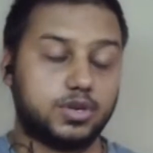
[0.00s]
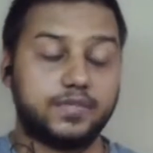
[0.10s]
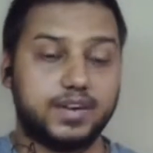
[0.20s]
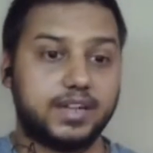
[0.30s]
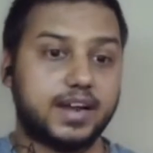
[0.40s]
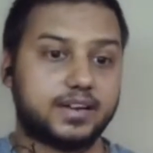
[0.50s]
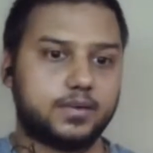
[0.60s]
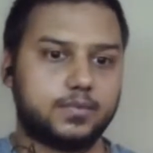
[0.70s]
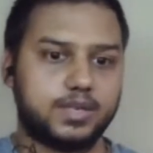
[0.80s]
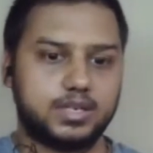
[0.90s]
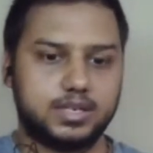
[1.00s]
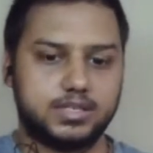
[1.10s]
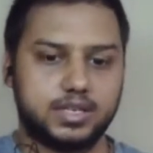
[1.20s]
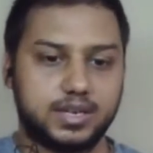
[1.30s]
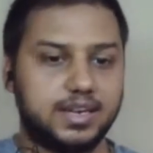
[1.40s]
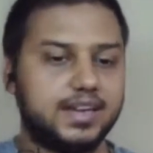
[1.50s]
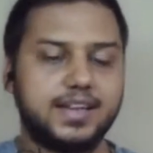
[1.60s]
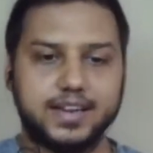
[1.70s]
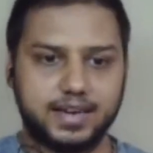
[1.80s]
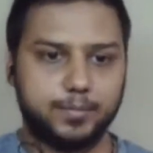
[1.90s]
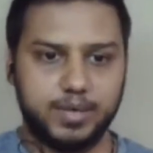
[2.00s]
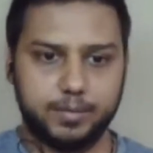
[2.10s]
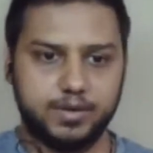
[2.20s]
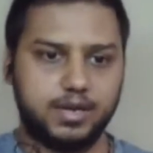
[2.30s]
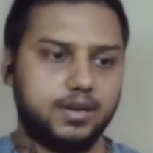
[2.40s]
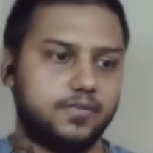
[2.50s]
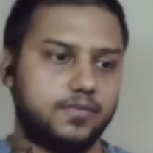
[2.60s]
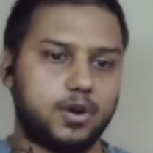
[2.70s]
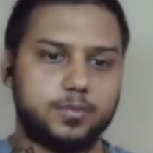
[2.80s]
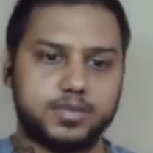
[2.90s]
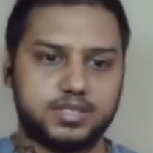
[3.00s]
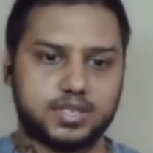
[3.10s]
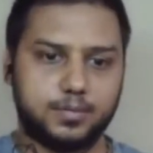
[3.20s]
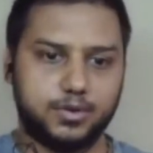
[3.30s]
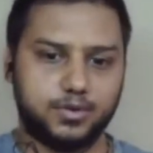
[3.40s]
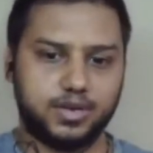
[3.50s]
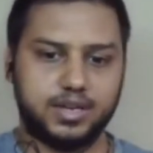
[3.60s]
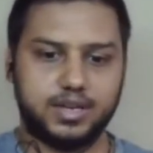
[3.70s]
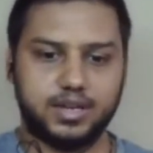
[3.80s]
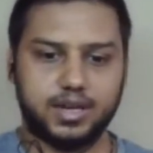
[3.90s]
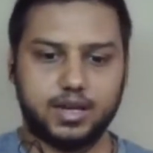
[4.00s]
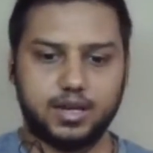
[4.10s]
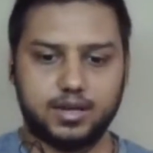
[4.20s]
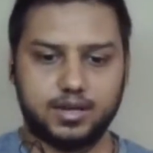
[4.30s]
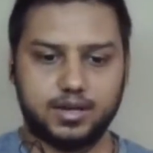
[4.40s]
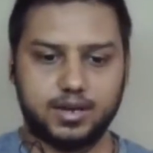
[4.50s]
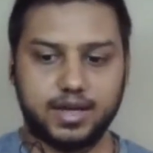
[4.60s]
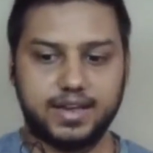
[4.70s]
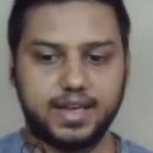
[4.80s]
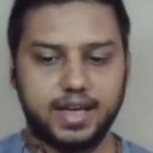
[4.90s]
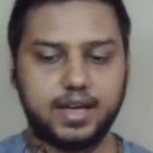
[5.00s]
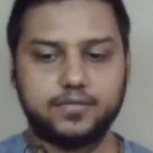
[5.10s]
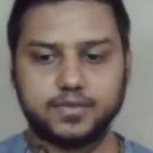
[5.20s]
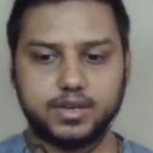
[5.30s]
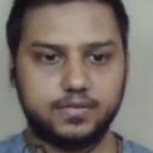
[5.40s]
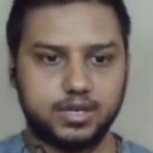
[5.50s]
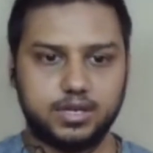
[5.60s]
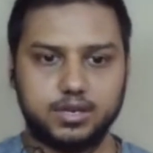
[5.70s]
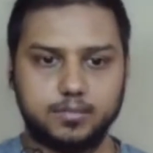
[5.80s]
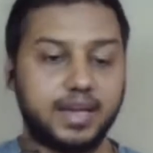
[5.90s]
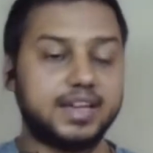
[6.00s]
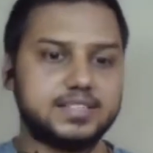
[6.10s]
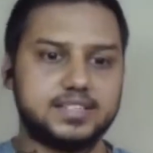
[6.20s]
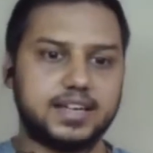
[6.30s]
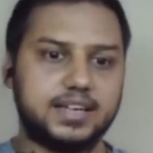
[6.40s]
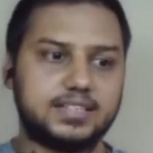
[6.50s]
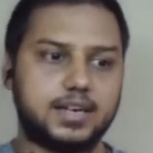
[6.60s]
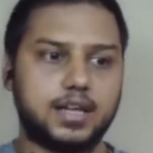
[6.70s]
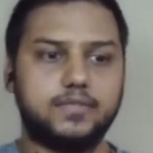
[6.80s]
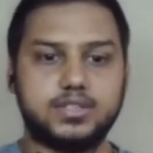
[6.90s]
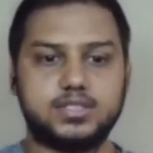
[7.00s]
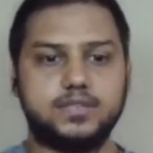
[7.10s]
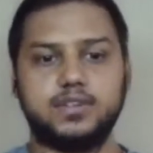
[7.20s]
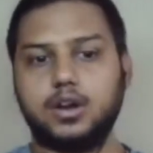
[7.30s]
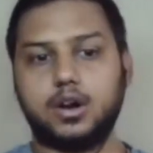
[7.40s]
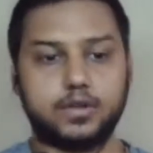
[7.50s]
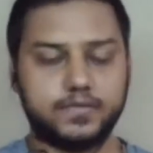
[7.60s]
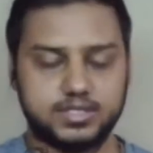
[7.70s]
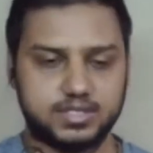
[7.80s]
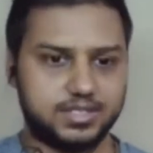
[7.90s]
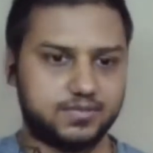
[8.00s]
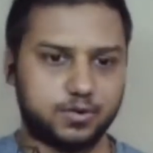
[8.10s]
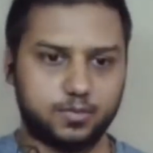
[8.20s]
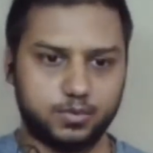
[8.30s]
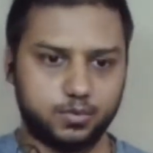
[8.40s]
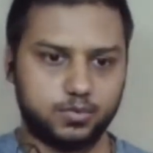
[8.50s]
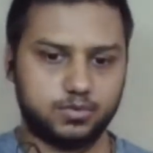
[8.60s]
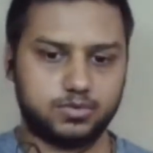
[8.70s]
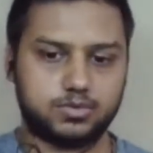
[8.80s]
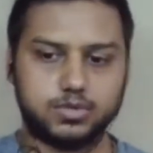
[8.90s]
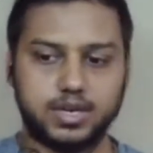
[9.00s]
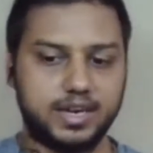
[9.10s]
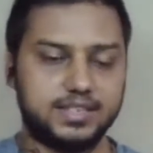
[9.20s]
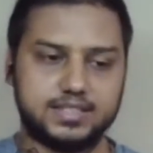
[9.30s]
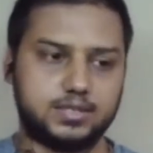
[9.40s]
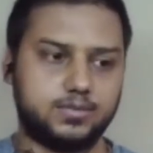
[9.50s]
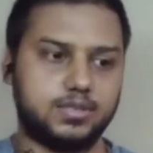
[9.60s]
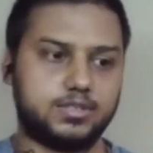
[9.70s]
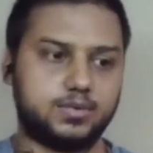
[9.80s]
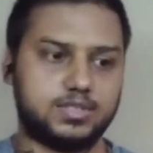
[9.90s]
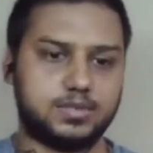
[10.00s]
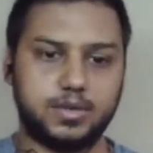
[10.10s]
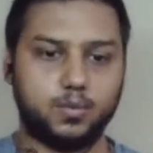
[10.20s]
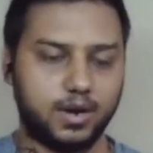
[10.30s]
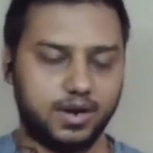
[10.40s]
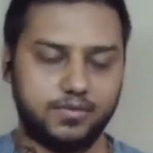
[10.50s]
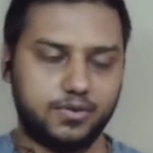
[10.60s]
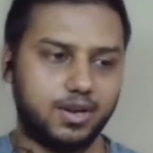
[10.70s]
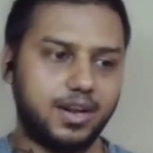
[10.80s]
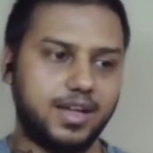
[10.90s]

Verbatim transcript: know i've interacted with really great people from this community and i have given my insights and i've received a lot of insights from those guys as well so it's been wonderful